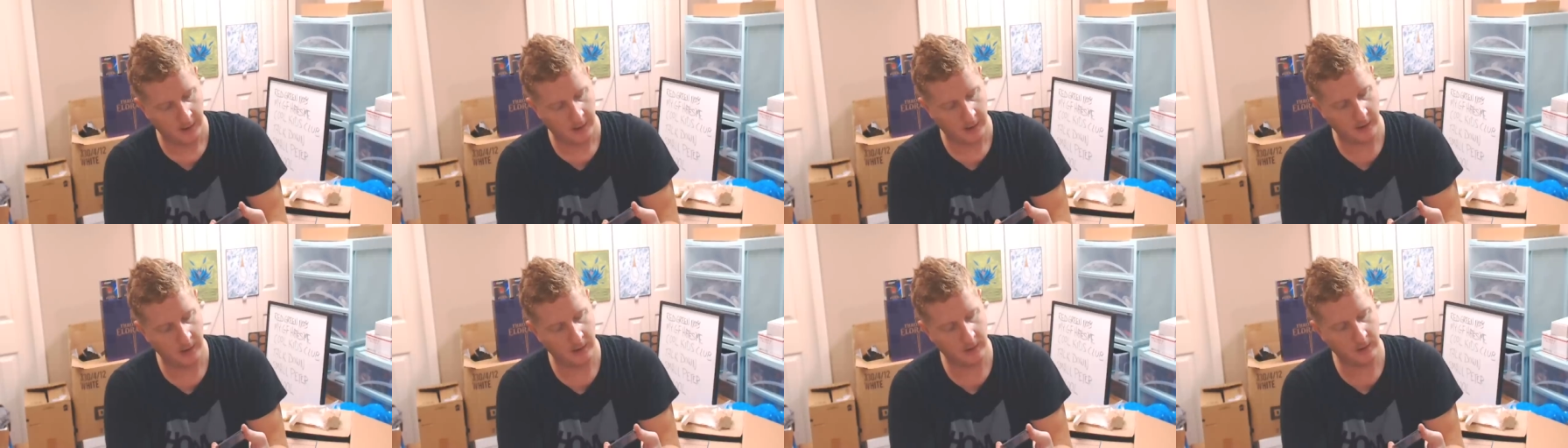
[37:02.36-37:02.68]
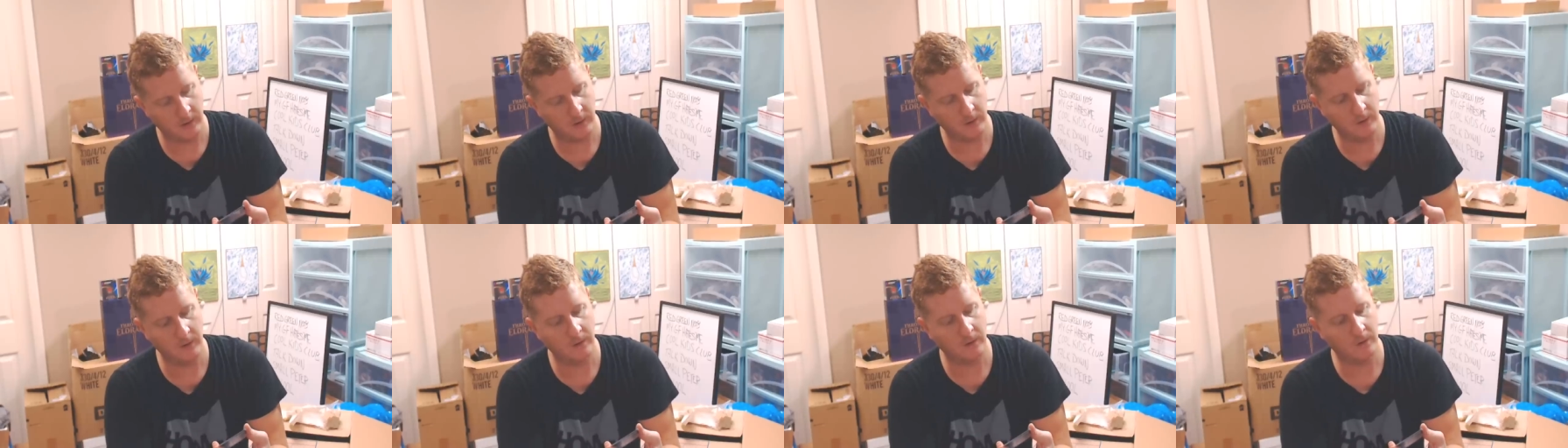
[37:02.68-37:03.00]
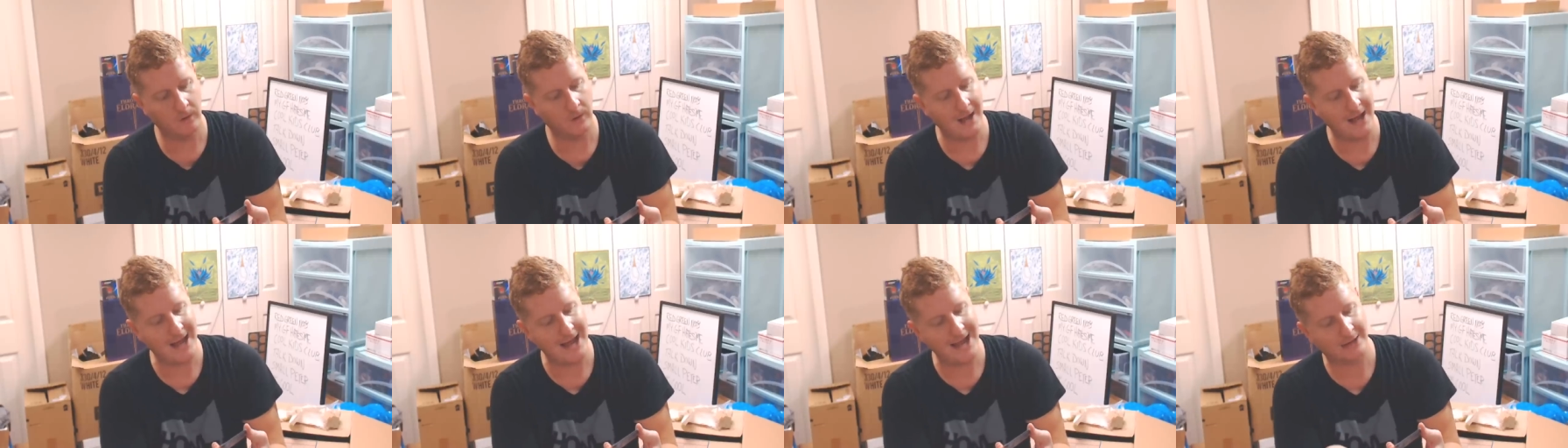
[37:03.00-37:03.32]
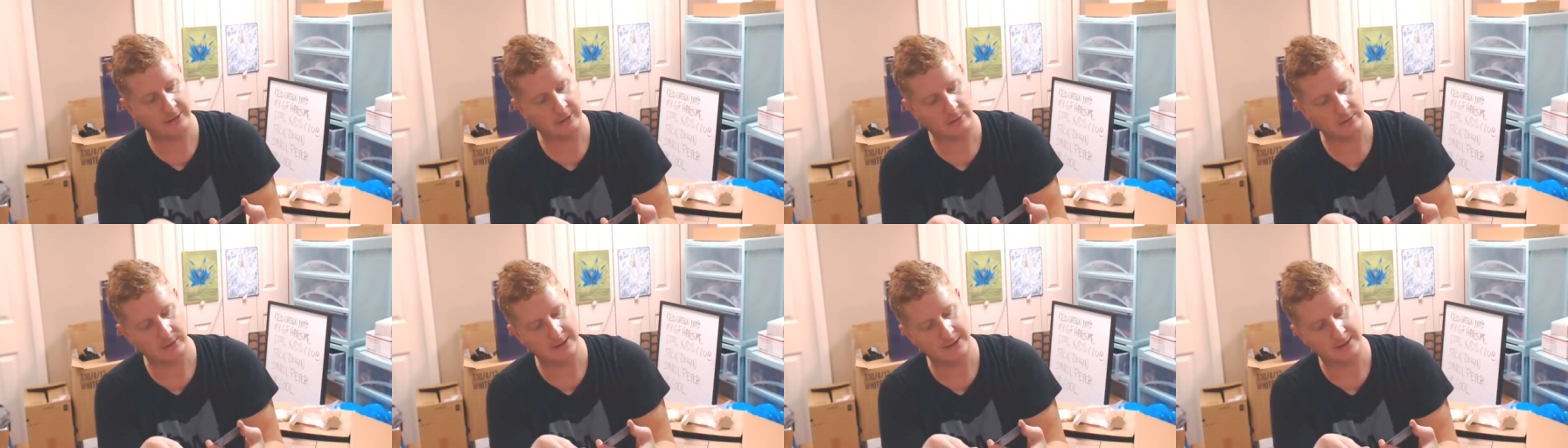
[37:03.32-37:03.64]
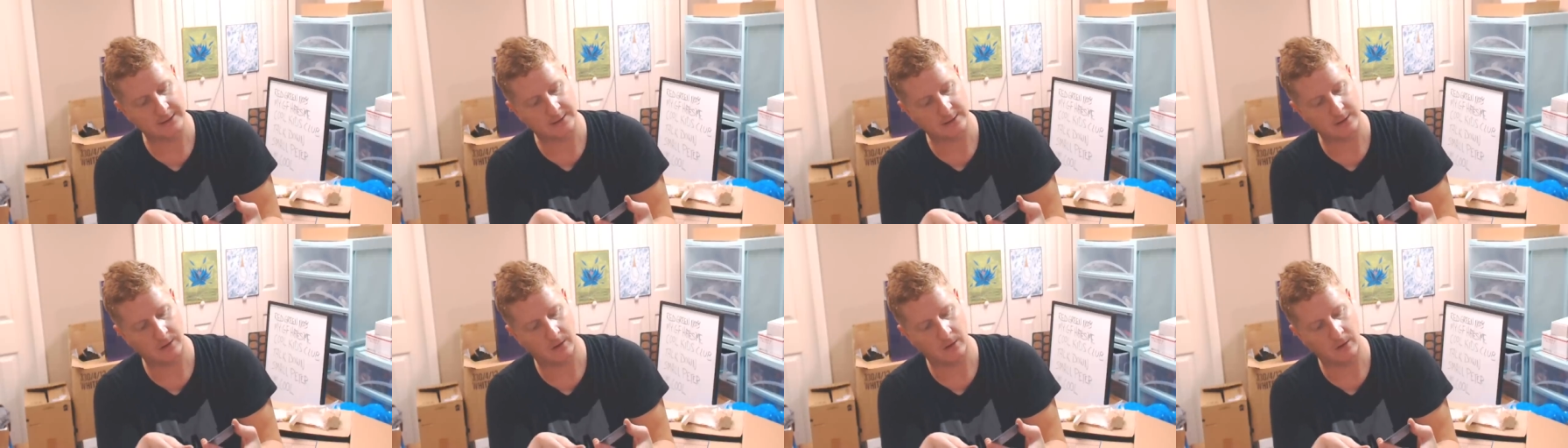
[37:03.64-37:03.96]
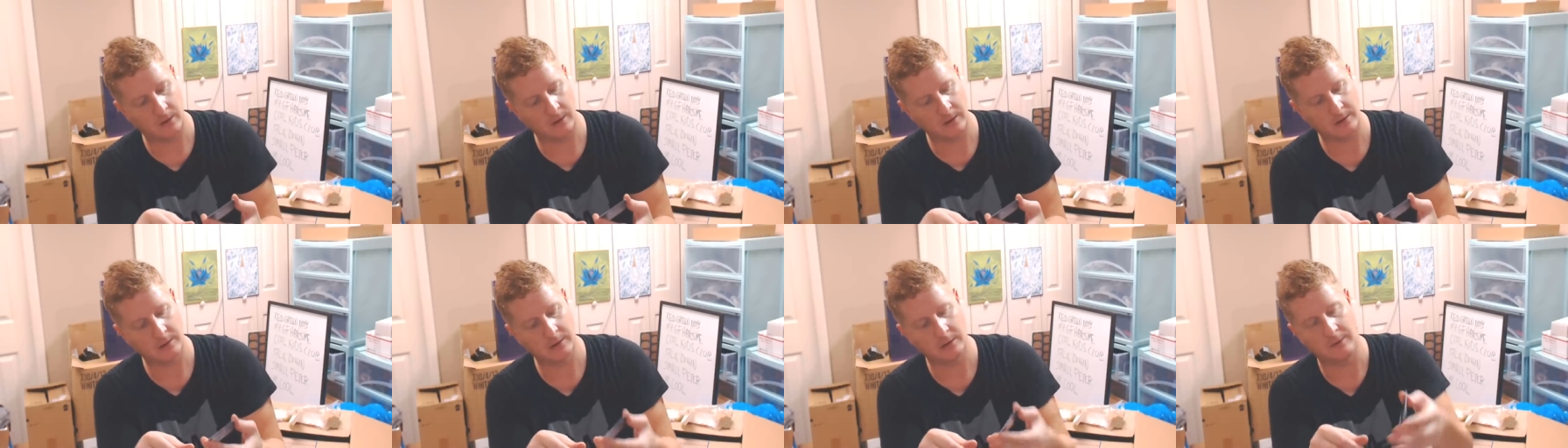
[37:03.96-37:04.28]
Oh, Atris,
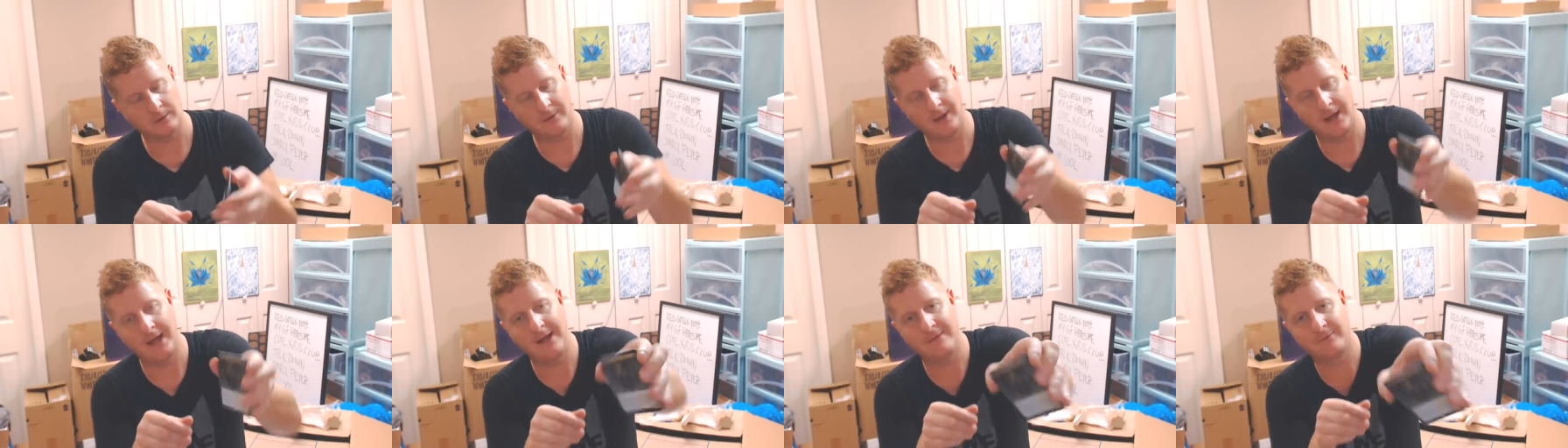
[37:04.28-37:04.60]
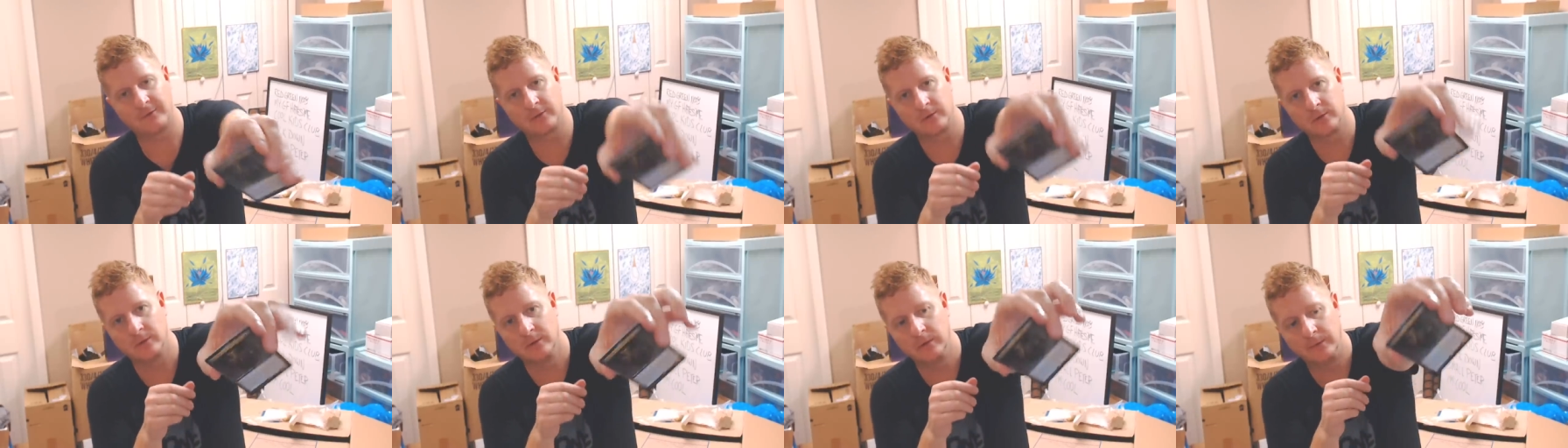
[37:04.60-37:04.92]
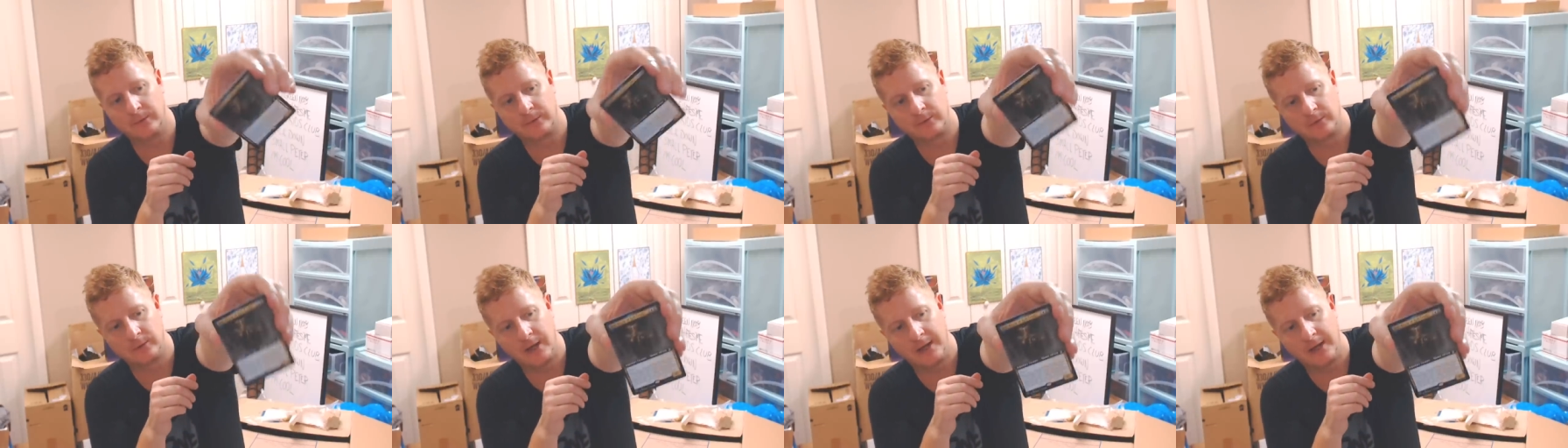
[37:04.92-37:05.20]
Oracle of Half Truths.